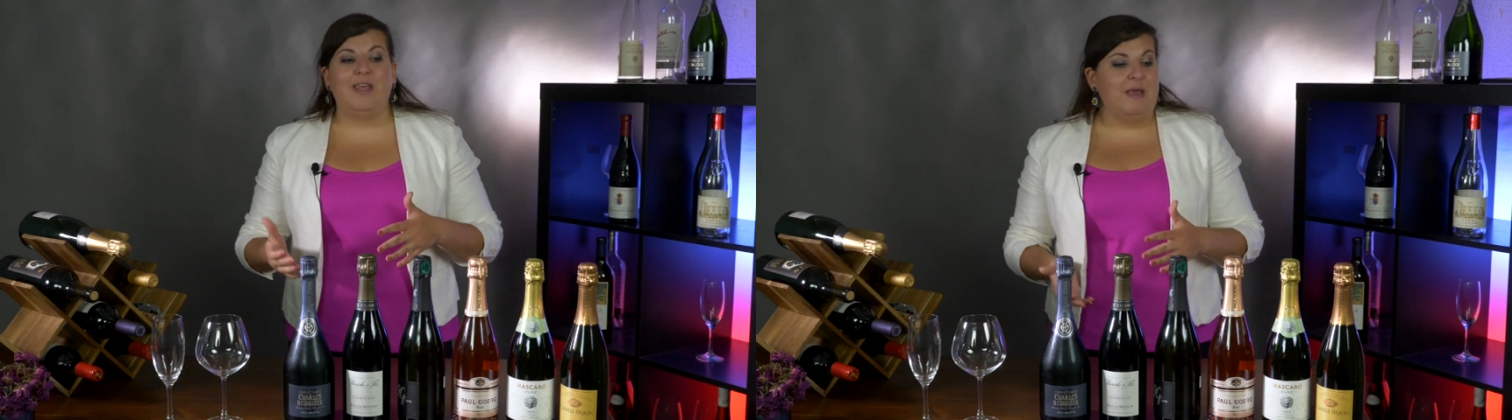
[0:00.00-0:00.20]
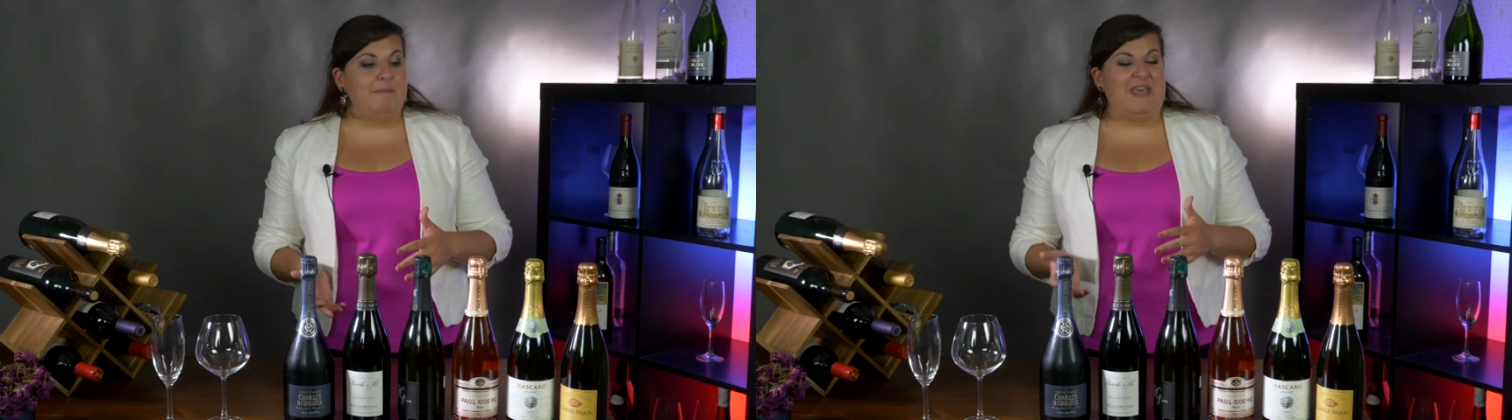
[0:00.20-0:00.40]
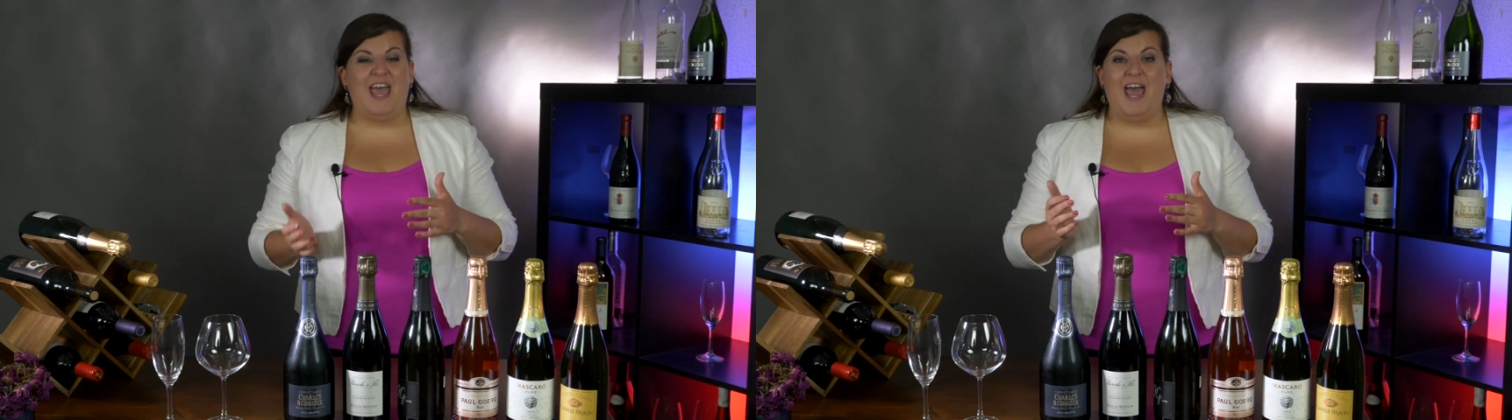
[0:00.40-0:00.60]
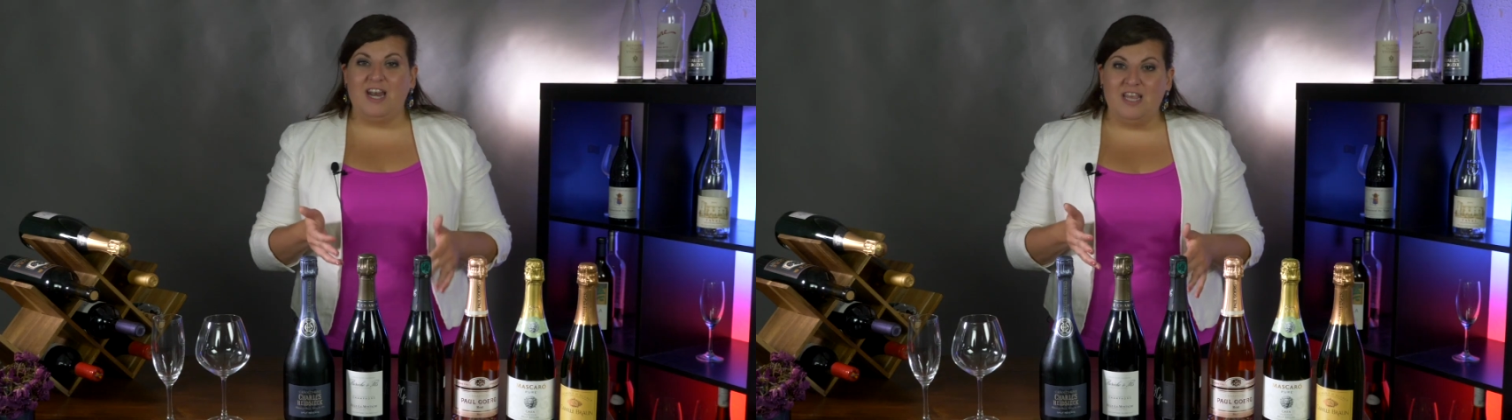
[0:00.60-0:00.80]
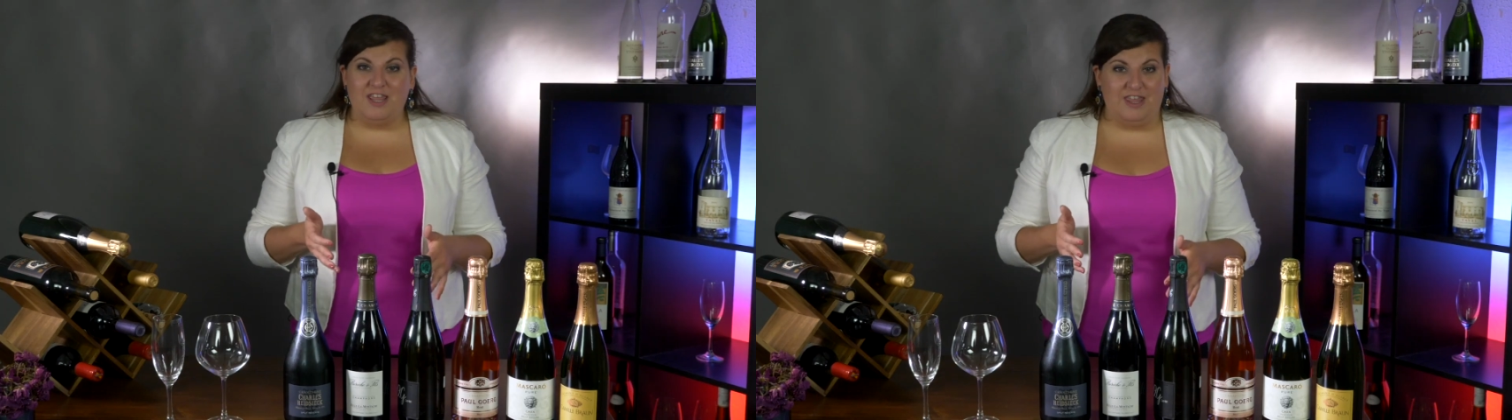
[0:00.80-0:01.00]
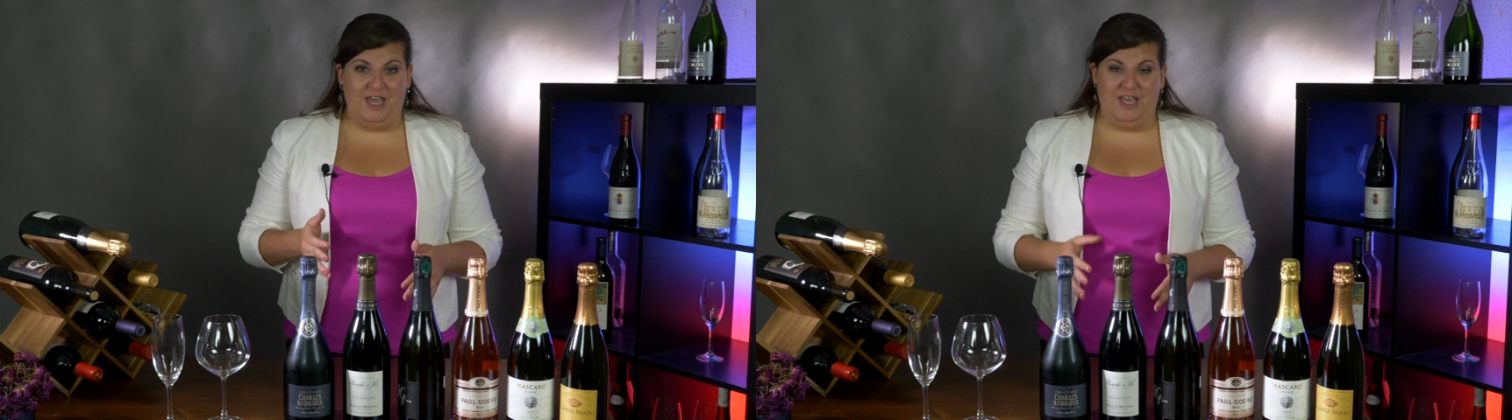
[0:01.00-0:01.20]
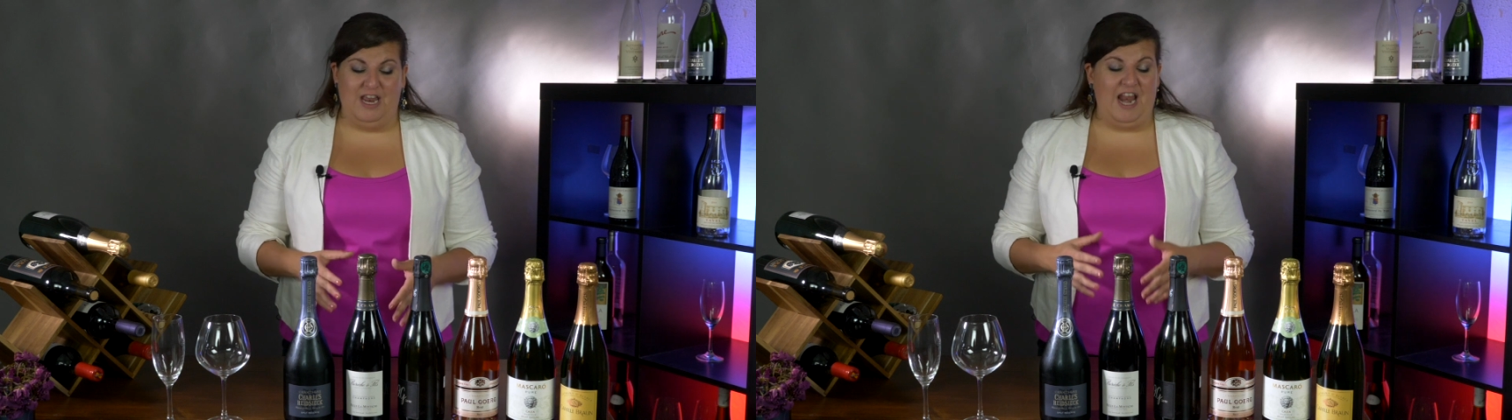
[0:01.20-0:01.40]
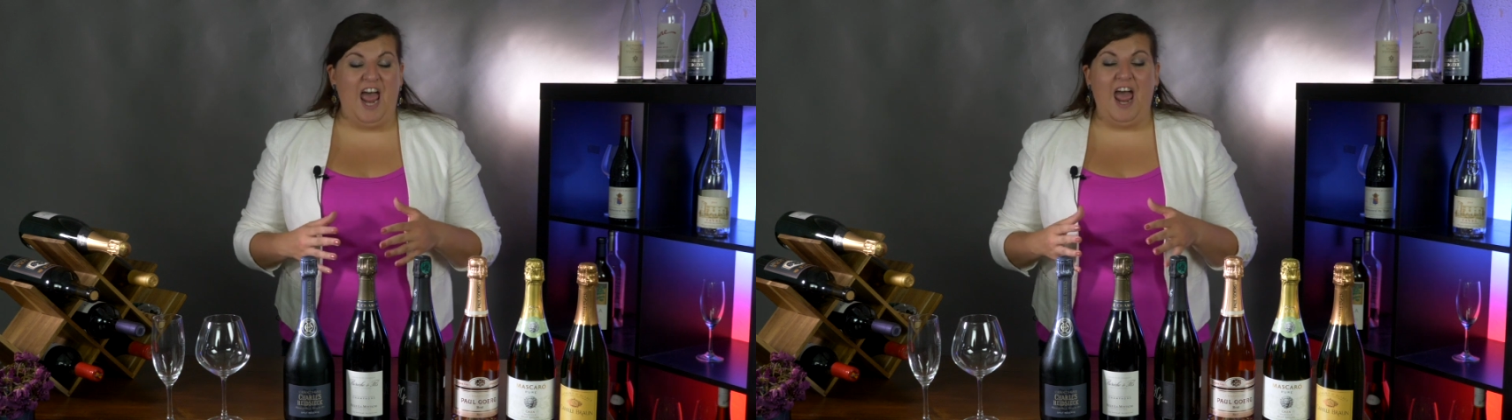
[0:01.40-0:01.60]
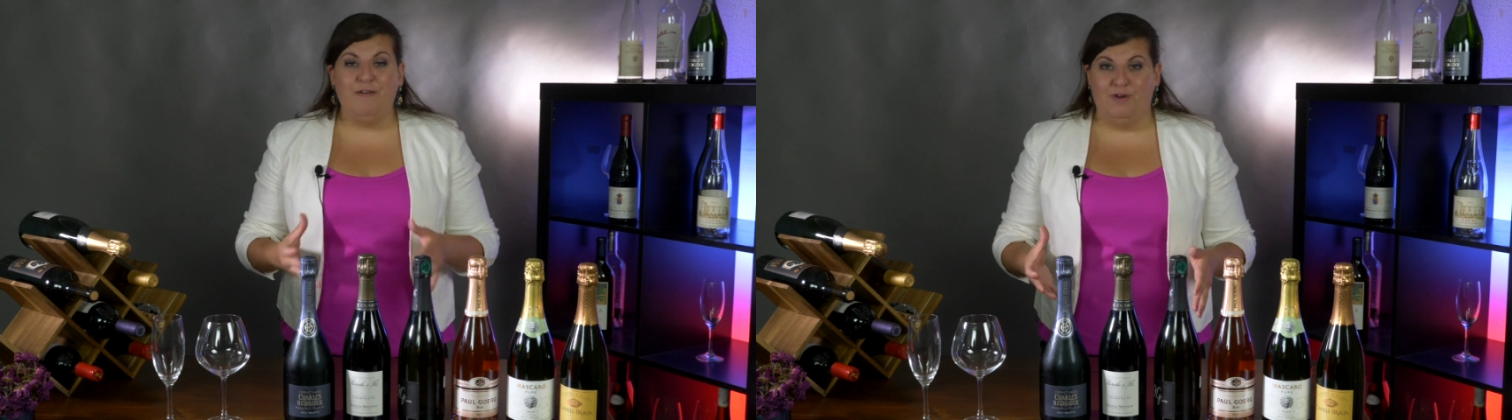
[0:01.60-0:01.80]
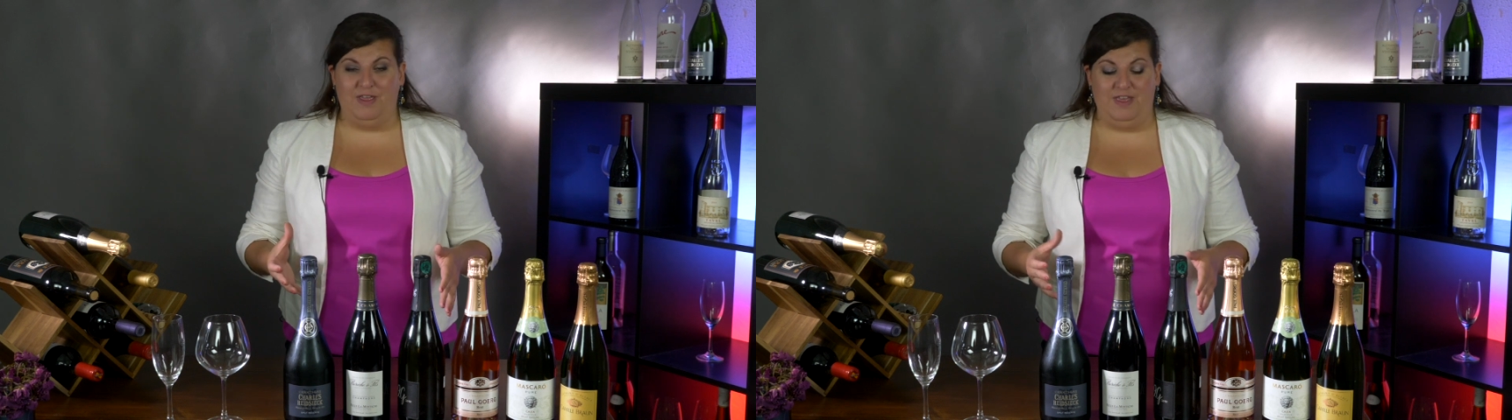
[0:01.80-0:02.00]
wine can be anything and
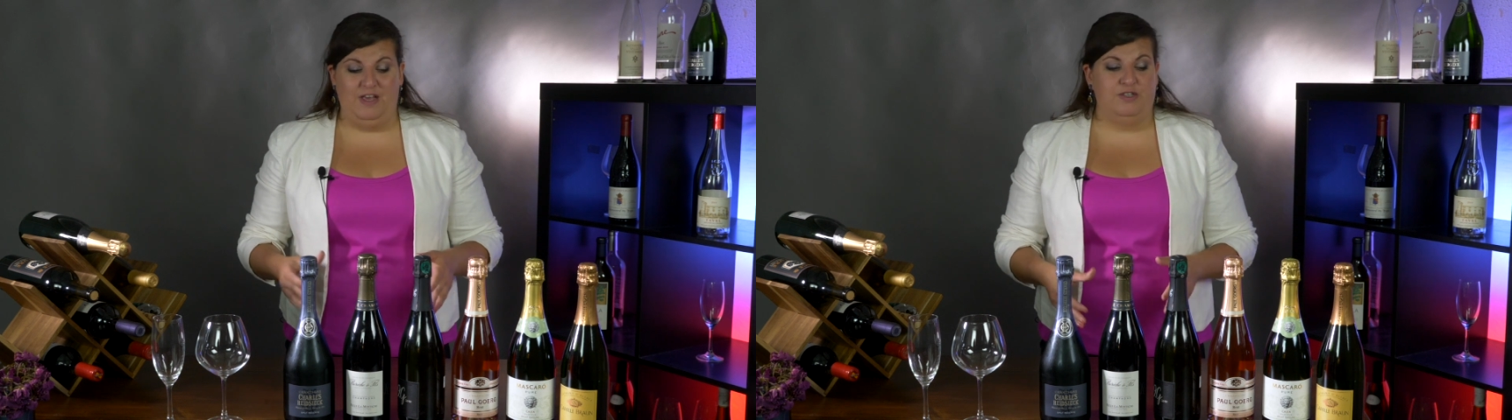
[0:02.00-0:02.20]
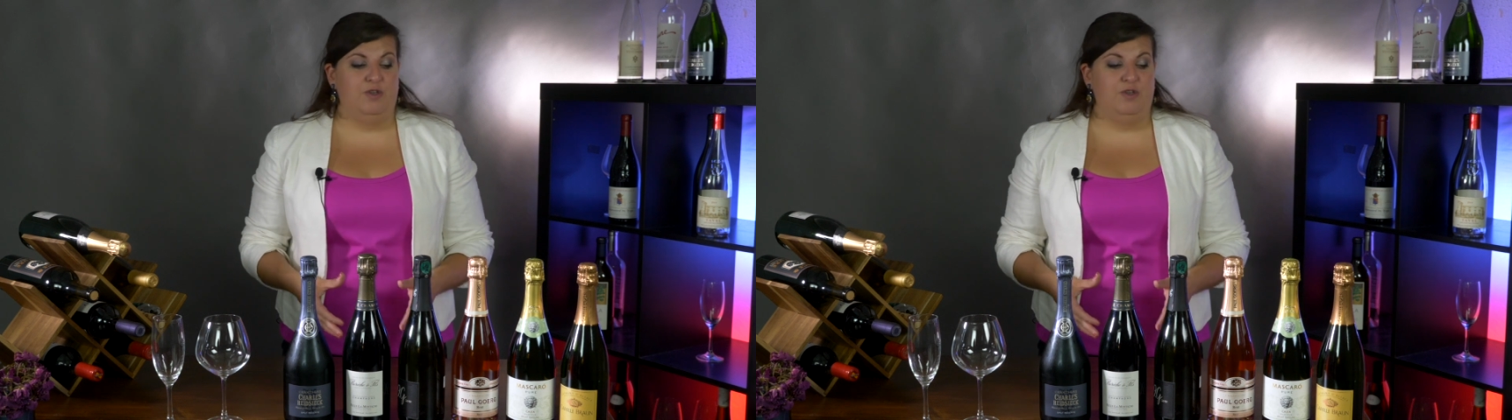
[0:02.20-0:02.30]
everything.